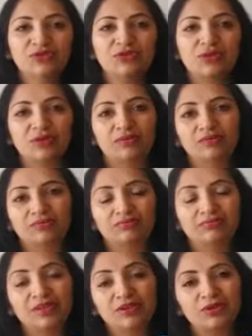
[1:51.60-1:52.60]
So
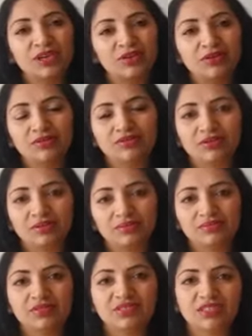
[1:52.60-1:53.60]
you can
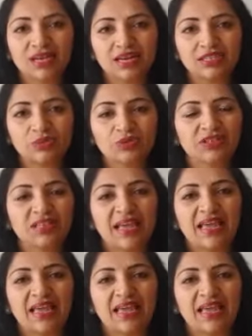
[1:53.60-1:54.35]
also start with